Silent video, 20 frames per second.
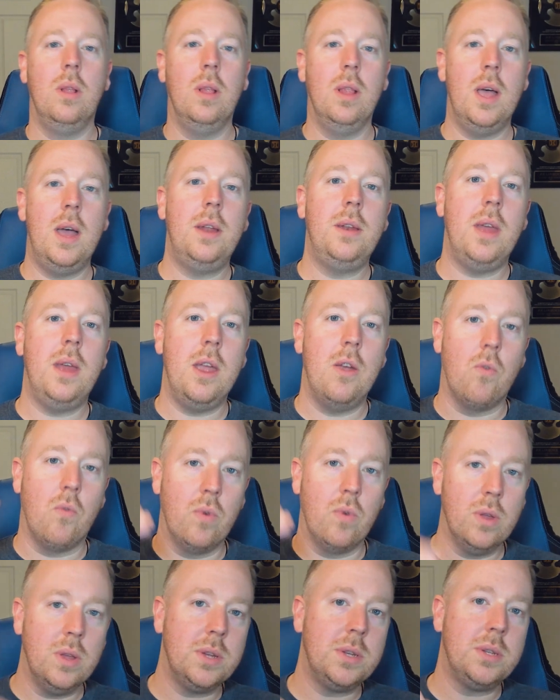that will lend
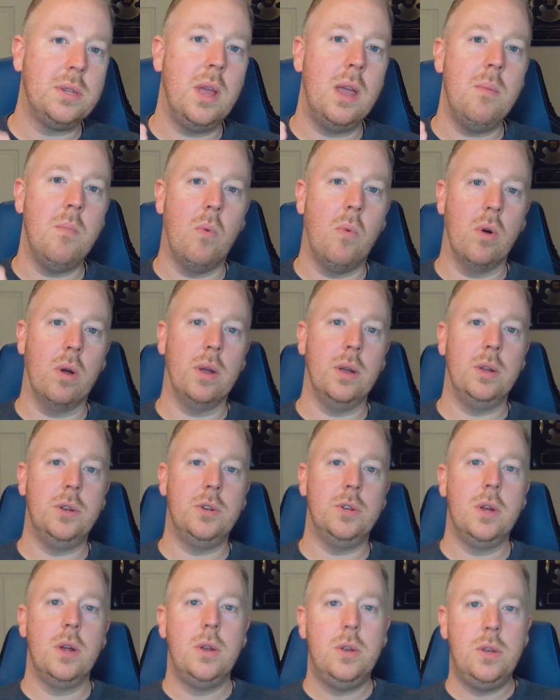a real estate
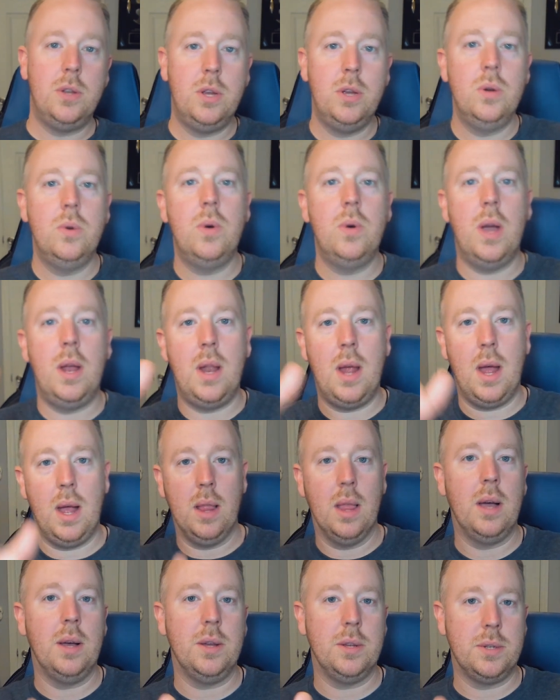mortgage to an
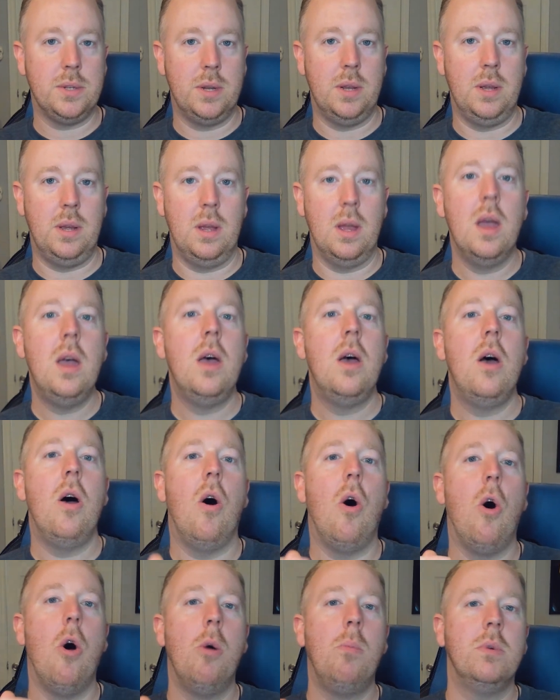LLC.
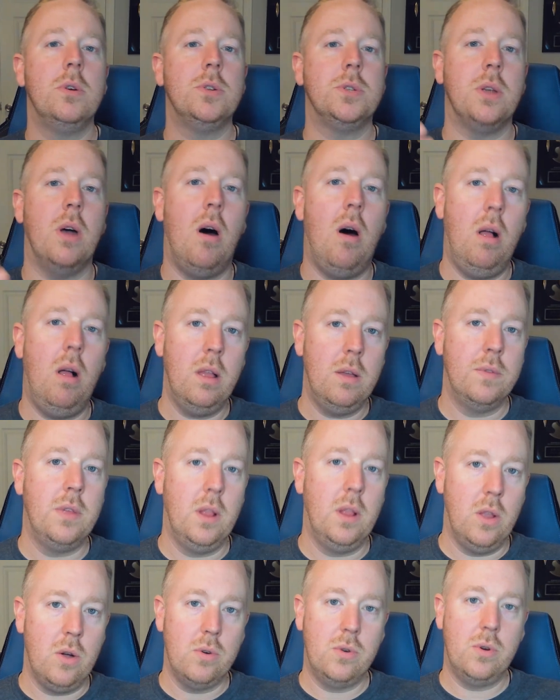Almost all
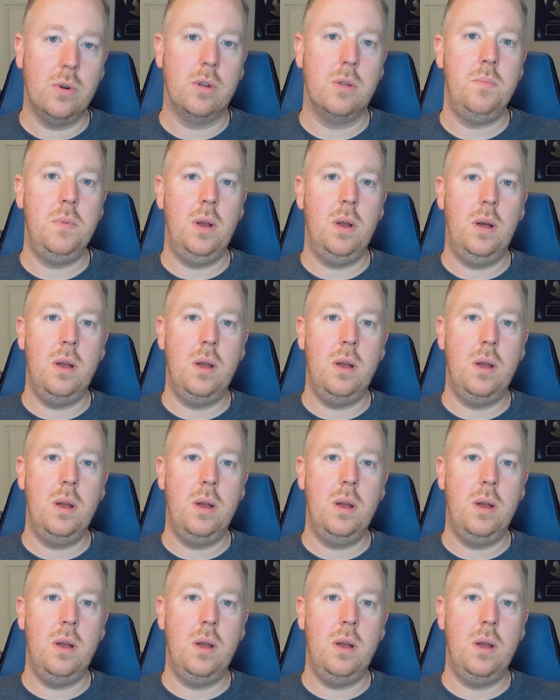of the local